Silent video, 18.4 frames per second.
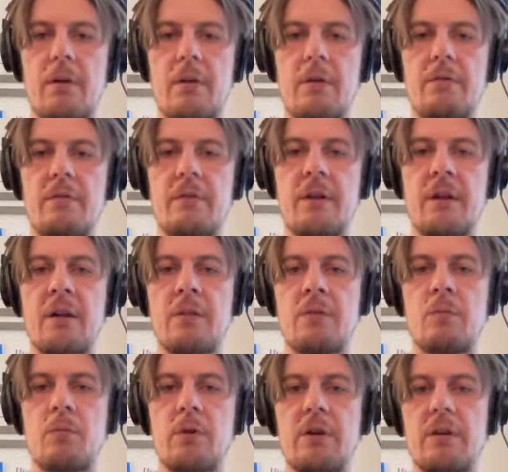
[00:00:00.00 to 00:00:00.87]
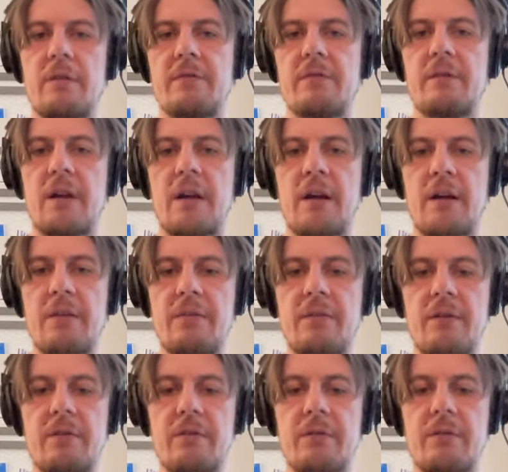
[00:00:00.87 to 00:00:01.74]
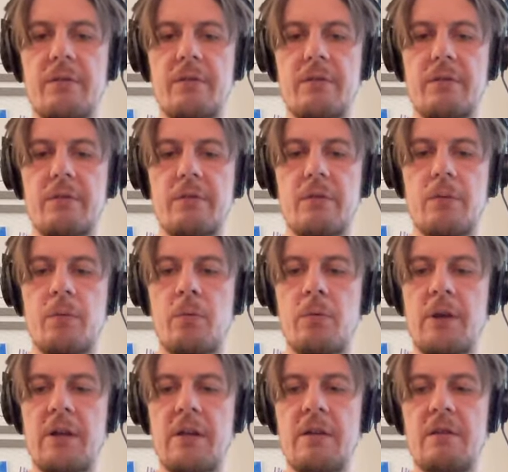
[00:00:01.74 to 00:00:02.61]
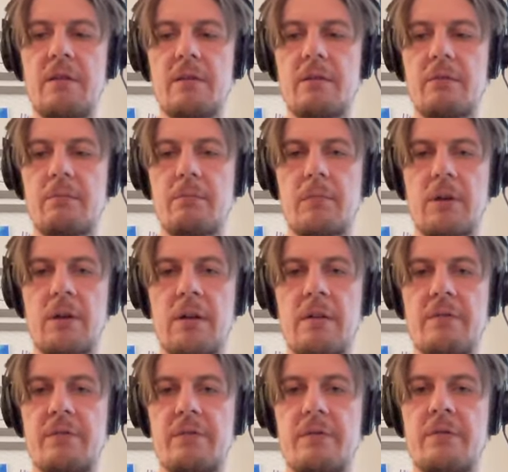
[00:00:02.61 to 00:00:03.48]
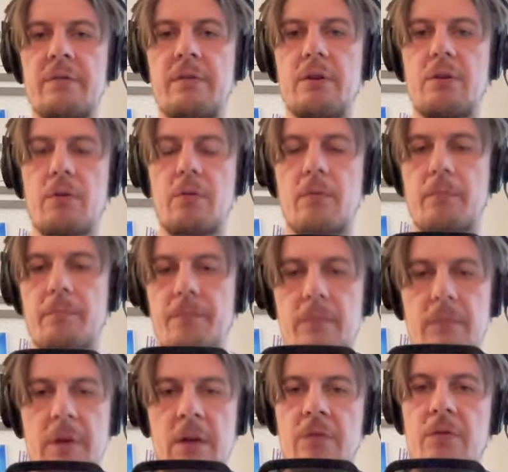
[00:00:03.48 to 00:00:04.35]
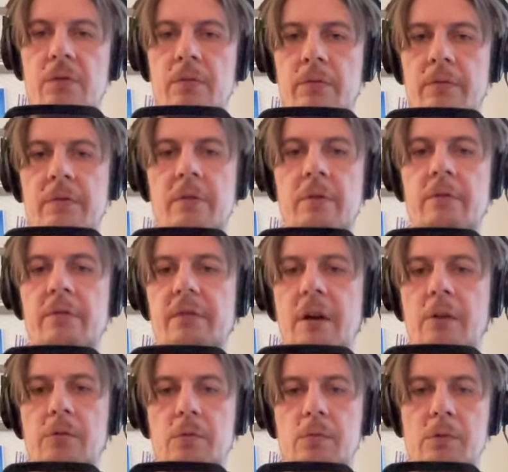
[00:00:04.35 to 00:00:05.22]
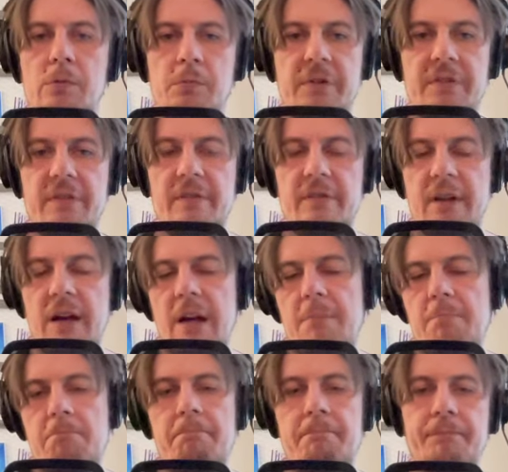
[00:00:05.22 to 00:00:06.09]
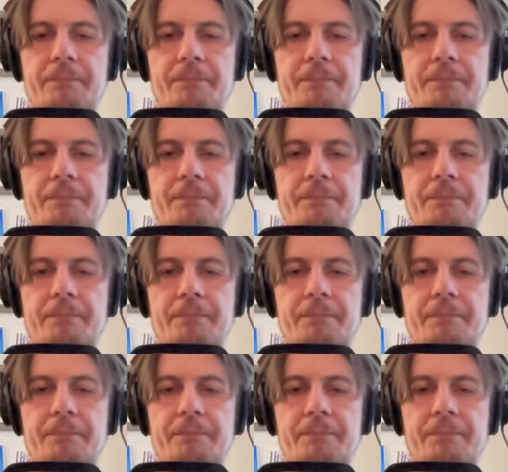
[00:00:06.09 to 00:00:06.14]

then we say that read is zero. Yeah, so the result will be the same.